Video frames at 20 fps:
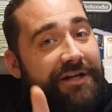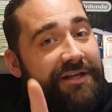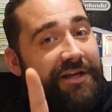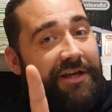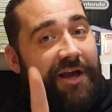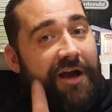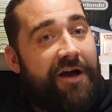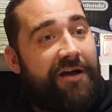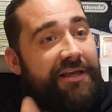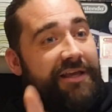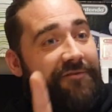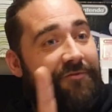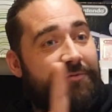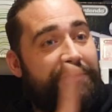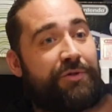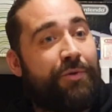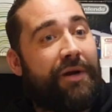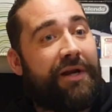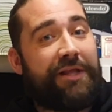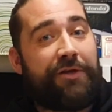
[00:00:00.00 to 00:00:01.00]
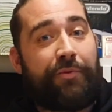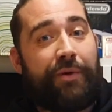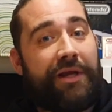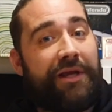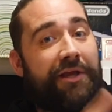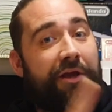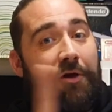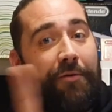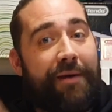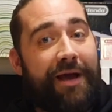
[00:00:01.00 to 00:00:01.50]
You can't give them
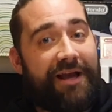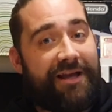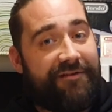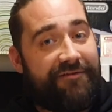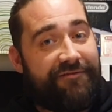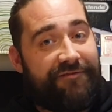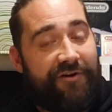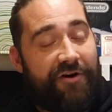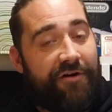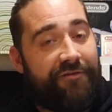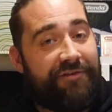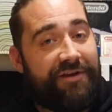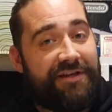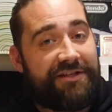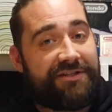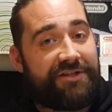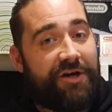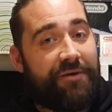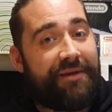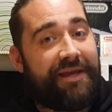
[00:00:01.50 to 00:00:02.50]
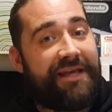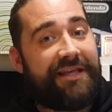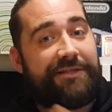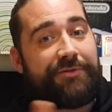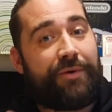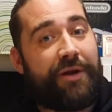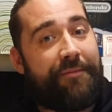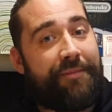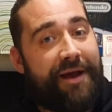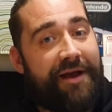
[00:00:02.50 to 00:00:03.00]
£20, go back in 5 years time and get your
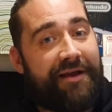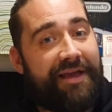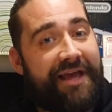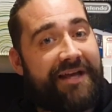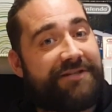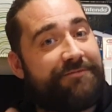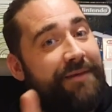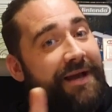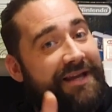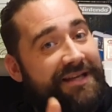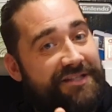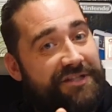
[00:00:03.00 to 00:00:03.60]
£20 cash back.